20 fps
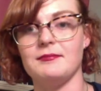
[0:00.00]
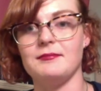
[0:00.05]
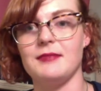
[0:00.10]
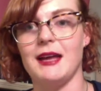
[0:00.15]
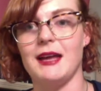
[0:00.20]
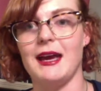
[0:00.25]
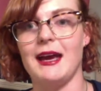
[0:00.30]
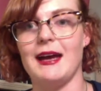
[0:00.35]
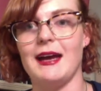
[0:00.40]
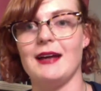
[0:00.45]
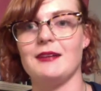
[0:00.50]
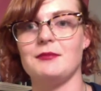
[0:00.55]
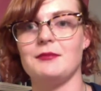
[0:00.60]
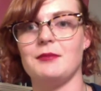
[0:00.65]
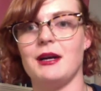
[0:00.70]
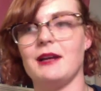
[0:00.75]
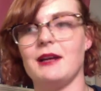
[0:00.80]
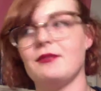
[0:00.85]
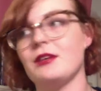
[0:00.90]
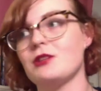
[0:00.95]
and
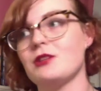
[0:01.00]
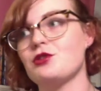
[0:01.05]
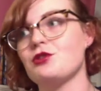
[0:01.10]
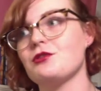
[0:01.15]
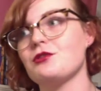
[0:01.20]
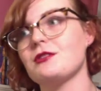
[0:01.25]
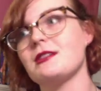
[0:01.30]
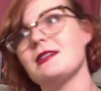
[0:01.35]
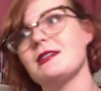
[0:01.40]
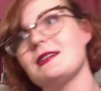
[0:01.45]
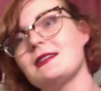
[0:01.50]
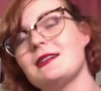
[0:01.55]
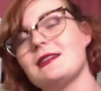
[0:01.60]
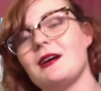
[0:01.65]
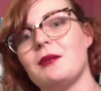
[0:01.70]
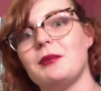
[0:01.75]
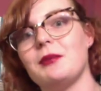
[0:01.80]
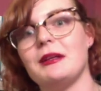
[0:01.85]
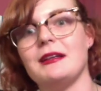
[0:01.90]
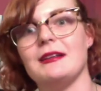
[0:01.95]
my adventures in
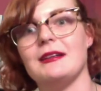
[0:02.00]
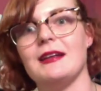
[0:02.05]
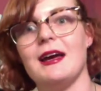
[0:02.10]
Dublin,